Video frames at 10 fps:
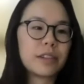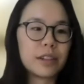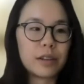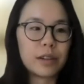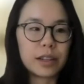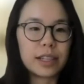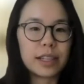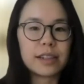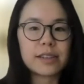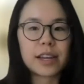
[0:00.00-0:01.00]
a lead
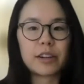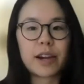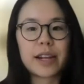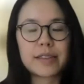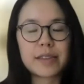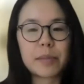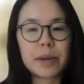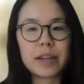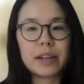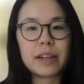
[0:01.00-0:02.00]
designer had to step
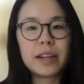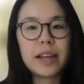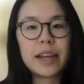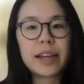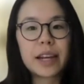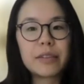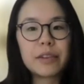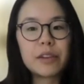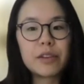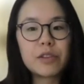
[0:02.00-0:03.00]
in and kind of
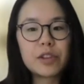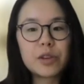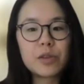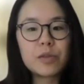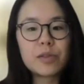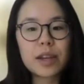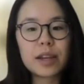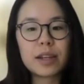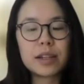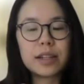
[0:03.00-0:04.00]
fill those shoes
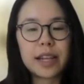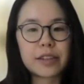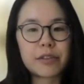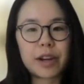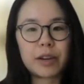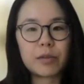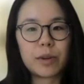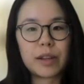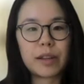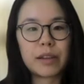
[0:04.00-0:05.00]
and dance around
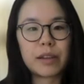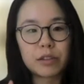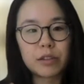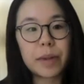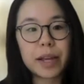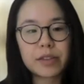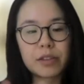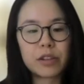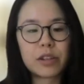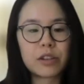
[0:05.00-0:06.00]
with our scrum
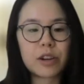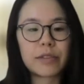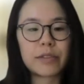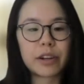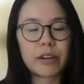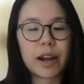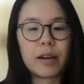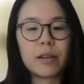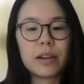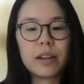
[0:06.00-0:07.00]
master to try to figure
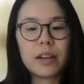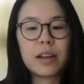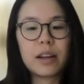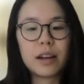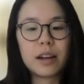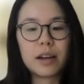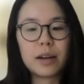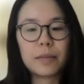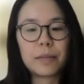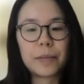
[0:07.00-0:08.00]
out
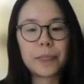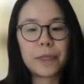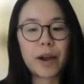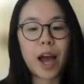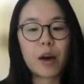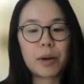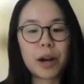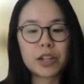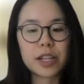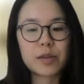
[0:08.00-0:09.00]
how
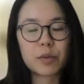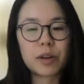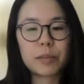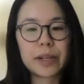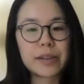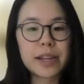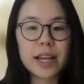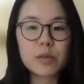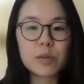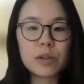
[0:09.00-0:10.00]
projects were being
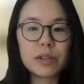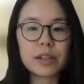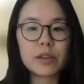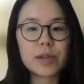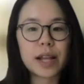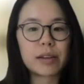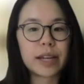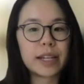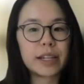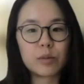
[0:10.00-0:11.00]
scheduled and who's
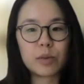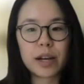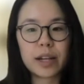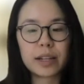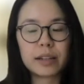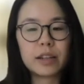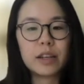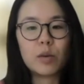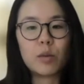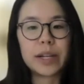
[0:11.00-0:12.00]
allocated to what and
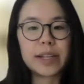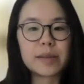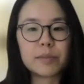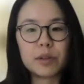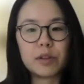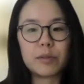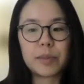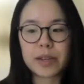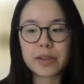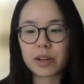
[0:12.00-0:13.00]
what needs to move
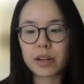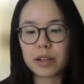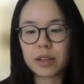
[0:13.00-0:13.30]
based on